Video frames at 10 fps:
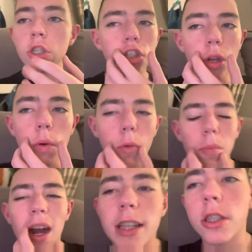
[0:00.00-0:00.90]
and gentlemen, welcome
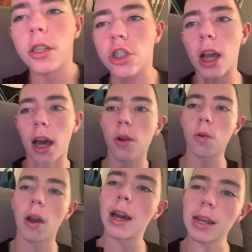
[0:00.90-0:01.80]
back to the
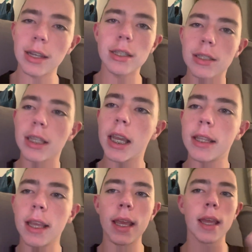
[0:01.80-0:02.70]
channel, and as I
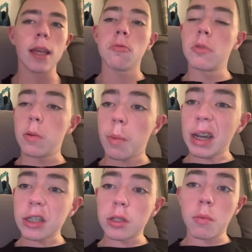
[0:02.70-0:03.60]
said, we'll be
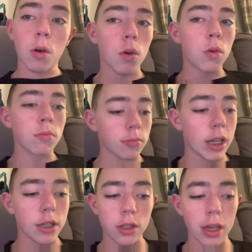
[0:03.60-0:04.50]
back tomorrow,
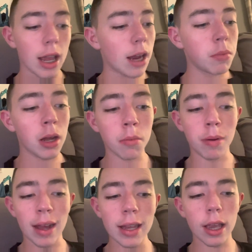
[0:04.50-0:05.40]
yesterday, and we are
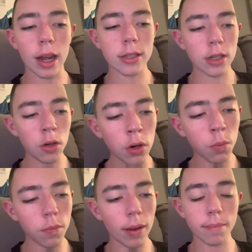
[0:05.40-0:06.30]
back, and it's
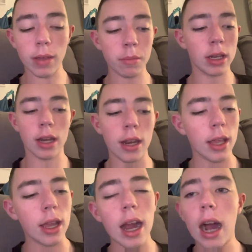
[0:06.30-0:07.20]
a I, I mean,
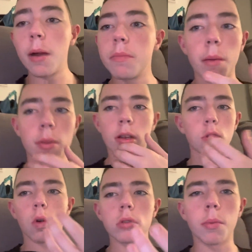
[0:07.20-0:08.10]
I mean, I
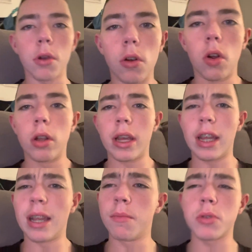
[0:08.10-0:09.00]
talked about
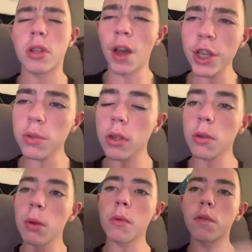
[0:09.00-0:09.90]
it, um, was it last week or the
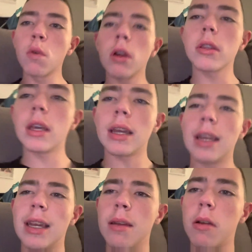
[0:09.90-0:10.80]
week before, that
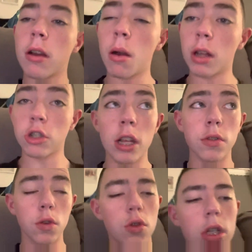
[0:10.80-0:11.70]
um, I caught a chance
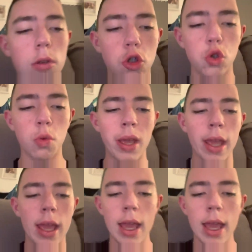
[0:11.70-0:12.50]
for news, and it was Yobi,